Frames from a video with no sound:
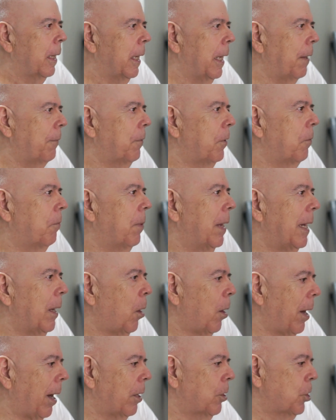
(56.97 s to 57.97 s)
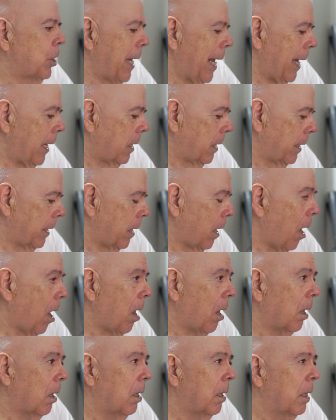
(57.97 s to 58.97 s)
If you've been on our channel at
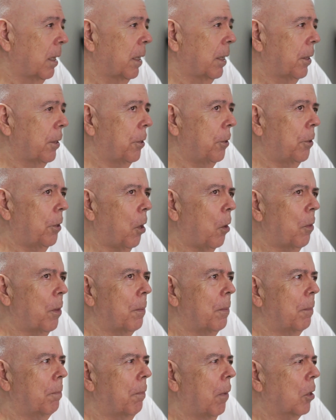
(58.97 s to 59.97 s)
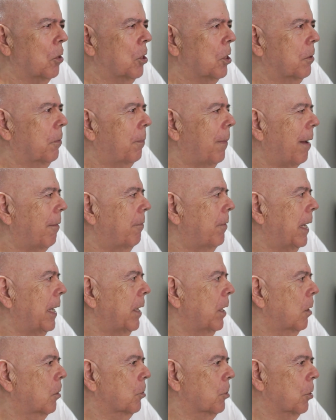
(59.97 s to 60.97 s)
all, you know that most of my
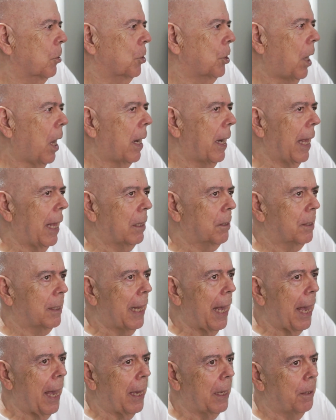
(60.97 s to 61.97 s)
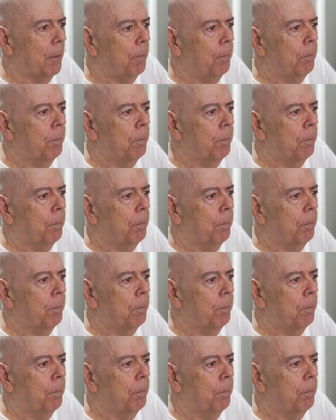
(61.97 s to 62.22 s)
videos are shot outside.